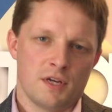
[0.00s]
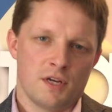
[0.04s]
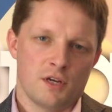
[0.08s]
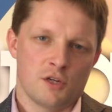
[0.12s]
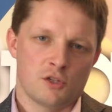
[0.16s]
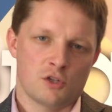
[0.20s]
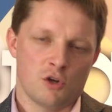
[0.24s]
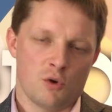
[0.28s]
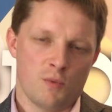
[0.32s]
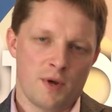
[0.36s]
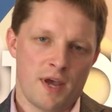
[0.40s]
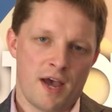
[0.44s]

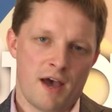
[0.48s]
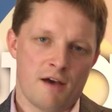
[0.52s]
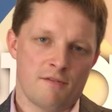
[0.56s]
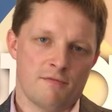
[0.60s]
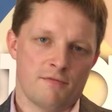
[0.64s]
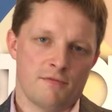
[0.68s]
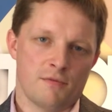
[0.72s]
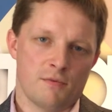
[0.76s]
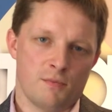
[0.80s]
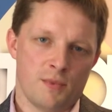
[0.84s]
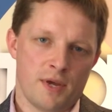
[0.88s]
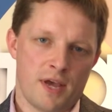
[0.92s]
So we
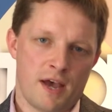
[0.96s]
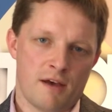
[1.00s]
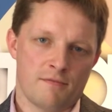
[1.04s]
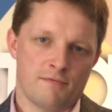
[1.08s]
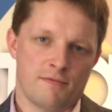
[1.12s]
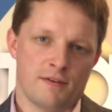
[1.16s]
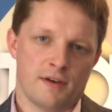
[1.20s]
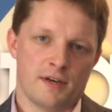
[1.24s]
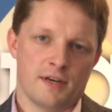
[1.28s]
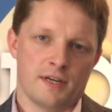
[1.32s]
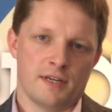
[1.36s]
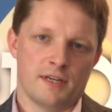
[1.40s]
have, we
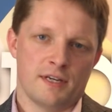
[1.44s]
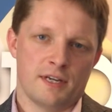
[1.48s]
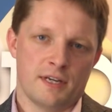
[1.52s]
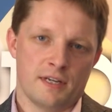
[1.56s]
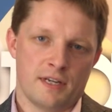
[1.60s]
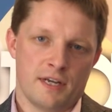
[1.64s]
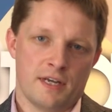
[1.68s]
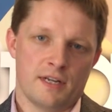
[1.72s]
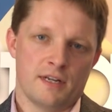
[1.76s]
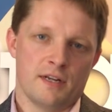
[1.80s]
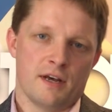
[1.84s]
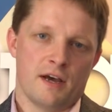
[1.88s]
have uh,
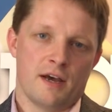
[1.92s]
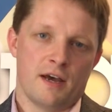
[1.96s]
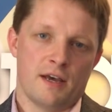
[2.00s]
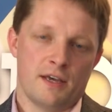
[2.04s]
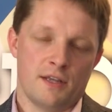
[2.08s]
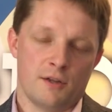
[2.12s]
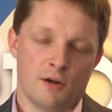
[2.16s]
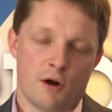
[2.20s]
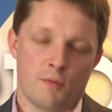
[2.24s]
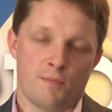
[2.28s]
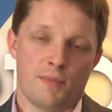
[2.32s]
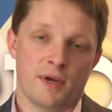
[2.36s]
in,
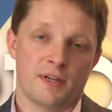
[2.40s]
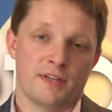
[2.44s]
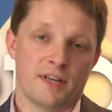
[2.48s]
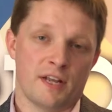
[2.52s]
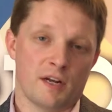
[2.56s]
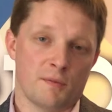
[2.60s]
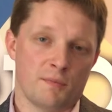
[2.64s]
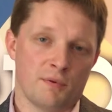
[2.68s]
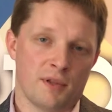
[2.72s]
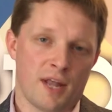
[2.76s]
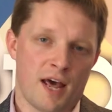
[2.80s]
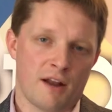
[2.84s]
in our big
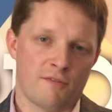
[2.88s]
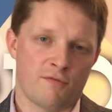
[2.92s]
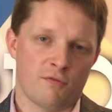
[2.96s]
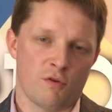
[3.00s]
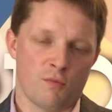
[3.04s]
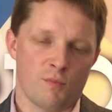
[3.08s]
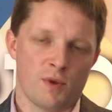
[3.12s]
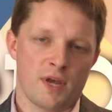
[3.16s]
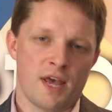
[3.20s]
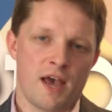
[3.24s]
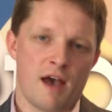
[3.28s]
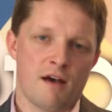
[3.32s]
data
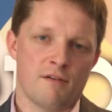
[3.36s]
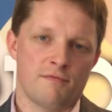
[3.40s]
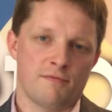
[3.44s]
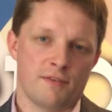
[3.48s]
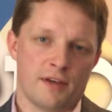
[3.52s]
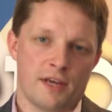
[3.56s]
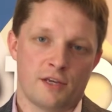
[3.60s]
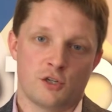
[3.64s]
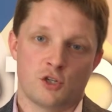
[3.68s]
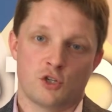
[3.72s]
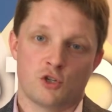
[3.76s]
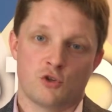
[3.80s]
platform, we have
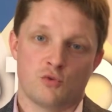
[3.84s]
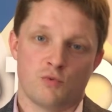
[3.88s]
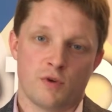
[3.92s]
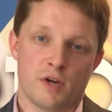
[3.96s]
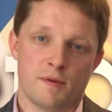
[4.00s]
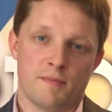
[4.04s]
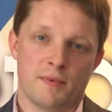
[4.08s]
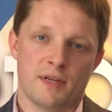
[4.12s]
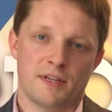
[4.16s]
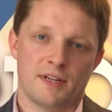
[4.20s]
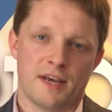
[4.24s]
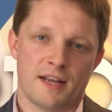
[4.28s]
a
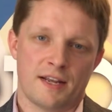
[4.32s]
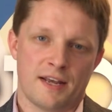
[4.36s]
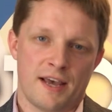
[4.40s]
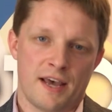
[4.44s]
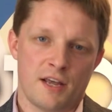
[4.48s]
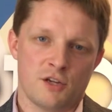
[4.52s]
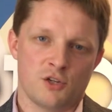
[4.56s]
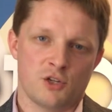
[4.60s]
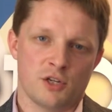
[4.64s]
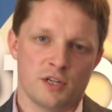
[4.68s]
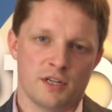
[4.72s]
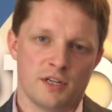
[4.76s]
streaming data
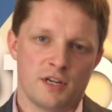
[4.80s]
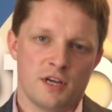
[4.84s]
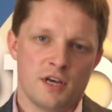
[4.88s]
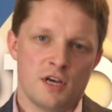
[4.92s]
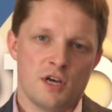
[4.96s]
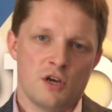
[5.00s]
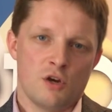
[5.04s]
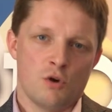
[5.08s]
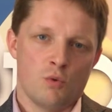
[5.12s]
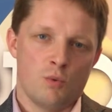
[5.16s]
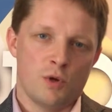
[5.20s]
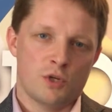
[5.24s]
engine
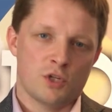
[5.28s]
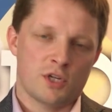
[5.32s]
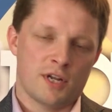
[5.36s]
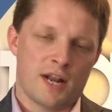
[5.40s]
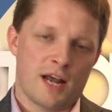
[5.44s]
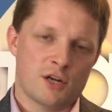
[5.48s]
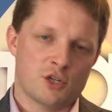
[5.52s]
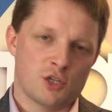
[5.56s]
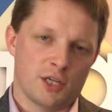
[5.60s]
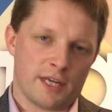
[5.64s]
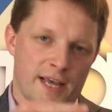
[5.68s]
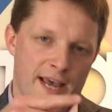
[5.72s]
which
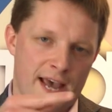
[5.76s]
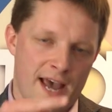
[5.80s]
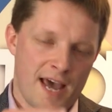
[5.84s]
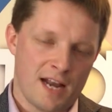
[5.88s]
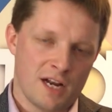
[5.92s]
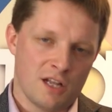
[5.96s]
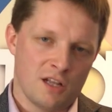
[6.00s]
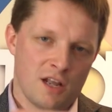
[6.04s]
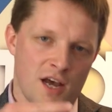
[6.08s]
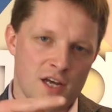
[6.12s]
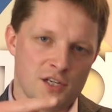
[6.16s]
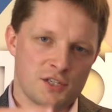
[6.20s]
can actually
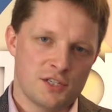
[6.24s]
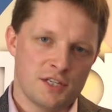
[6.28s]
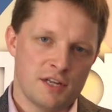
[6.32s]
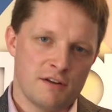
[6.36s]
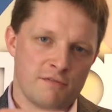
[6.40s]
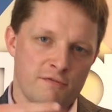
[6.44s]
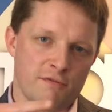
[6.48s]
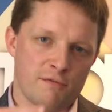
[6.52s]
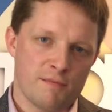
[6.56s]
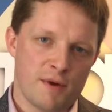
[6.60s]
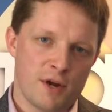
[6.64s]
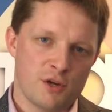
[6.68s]
analyze the
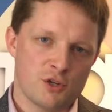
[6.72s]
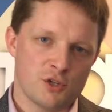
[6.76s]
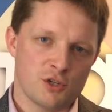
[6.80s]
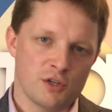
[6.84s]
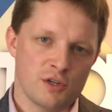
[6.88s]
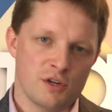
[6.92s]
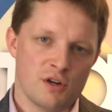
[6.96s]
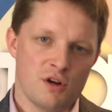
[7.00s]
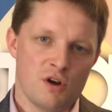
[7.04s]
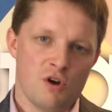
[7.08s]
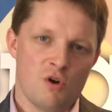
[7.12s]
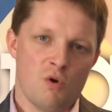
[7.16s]

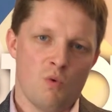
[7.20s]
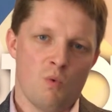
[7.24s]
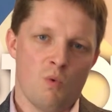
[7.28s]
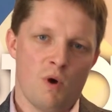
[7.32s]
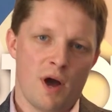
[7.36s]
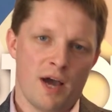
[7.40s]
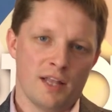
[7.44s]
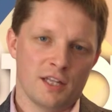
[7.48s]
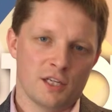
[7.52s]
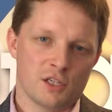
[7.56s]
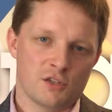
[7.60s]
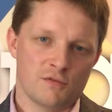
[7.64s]
information
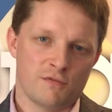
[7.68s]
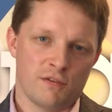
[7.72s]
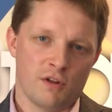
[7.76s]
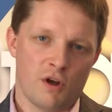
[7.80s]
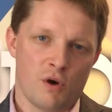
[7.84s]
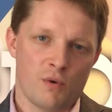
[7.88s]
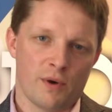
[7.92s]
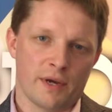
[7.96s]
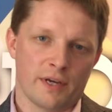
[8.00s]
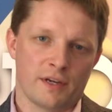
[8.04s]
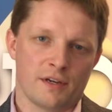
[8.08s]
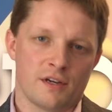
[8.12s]
while it's
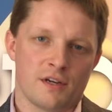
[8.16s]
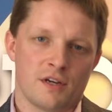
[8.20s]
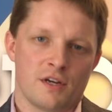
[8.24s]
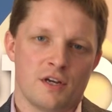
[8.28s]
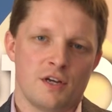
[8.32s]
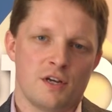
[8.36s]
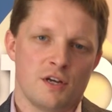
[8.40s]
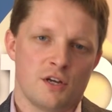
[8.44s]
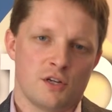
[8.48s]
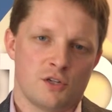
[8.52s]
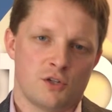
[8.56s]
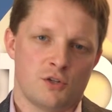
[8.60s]
flowing
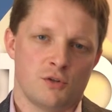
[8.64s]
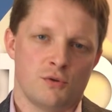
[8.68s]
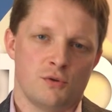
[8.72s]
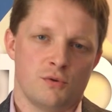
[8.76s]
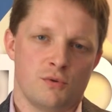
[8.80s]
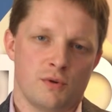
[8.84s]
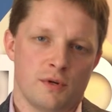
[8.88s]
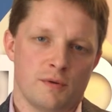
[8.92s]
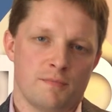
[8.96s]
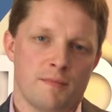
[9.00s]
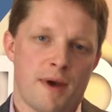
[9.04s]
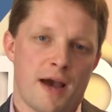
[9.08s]

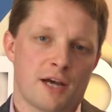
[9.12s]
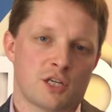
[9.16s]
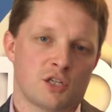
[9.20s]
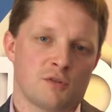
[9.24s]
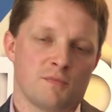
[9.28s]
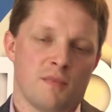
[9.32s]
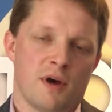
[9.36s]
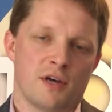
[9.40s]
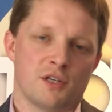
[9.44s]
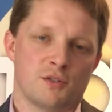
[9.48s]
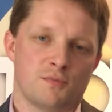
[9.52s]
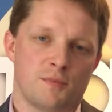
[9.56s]
to
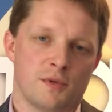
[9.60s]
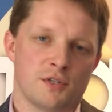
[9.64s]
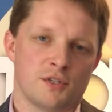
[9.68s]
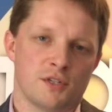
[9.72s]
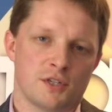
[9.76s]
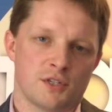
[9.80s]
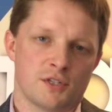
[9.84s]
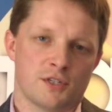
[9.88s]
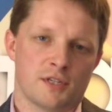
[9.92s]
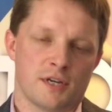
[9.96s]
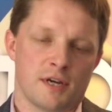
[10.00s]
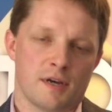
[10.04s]
maximize
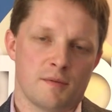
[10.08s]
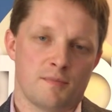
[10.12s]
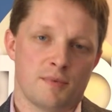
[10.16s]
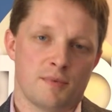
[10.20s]
business uh,